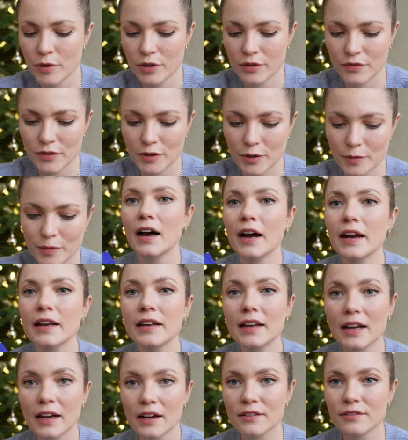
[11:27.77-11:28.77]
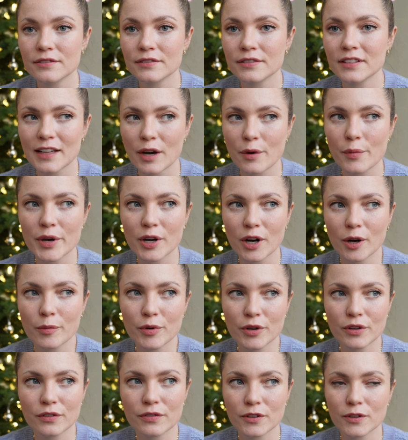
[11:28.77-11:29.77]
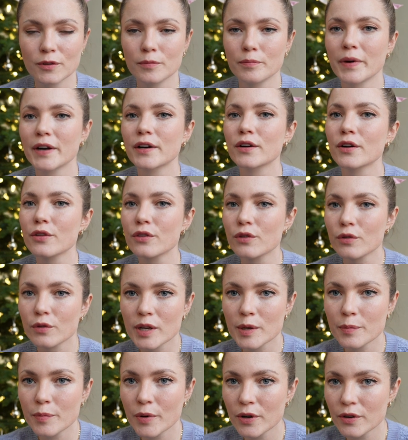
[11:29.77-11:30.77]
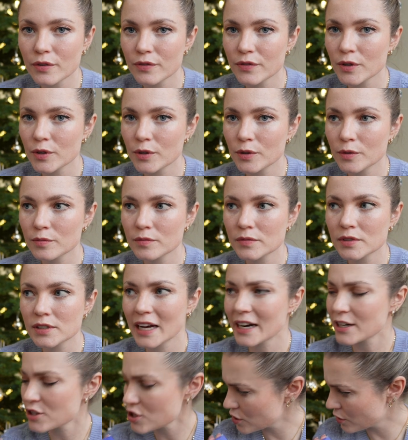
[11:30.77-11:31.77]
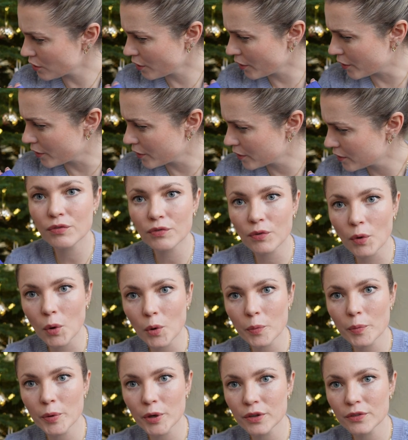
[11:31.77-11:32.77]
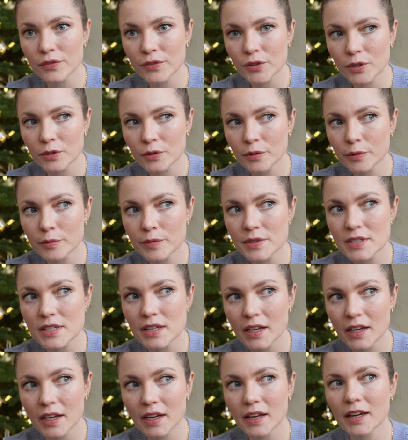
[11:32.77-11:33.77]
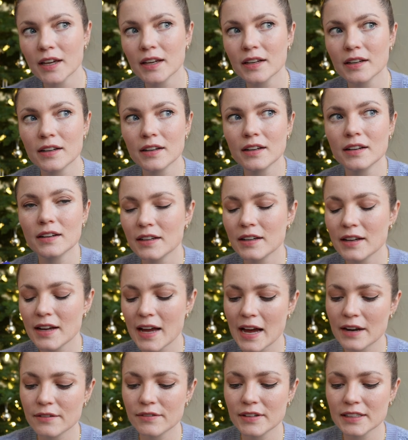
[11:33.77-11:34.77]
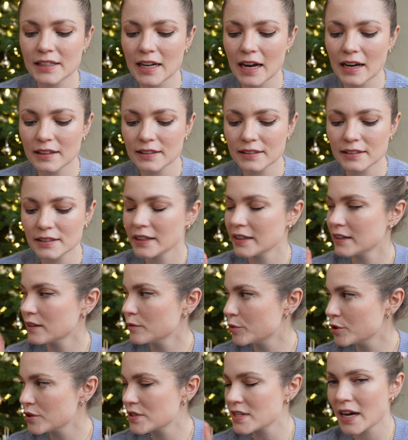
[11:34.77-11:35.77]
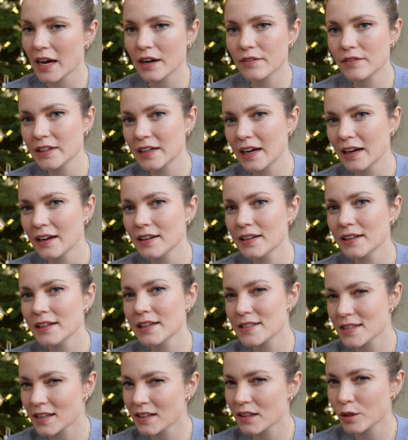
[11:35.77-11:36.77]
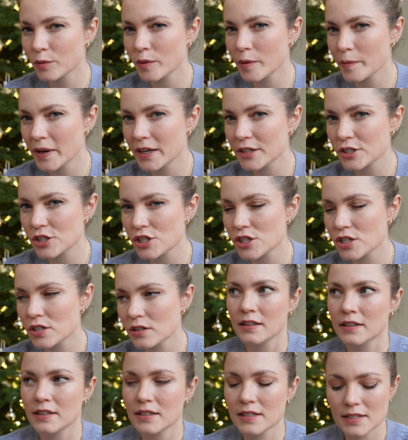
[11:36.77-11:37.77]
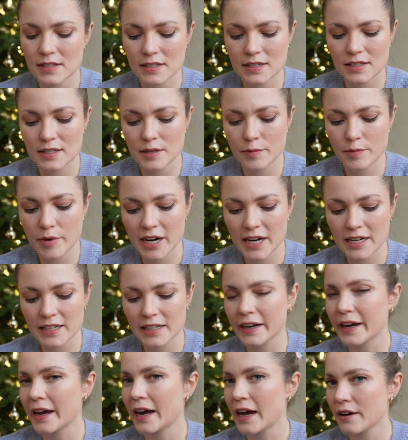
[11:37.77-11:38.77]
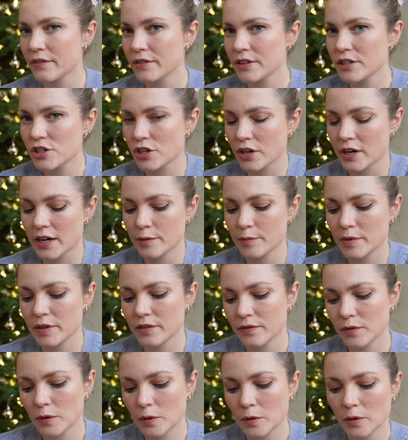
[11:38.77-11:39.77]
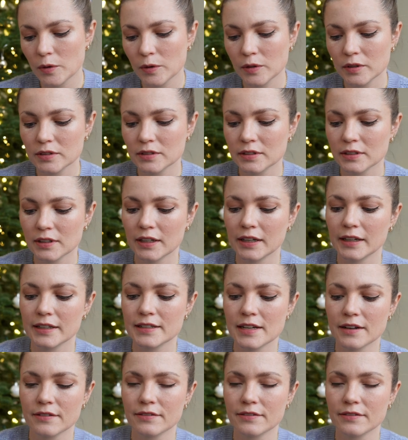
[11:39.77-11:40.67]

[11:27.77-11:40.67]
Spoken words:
perfume. I love that we got perfume, but three perfumes? Actually, no. Four perfumes in an advent calendar, in a beauty advent calendar, is a little bit much. This is a brand I haven't tried before. I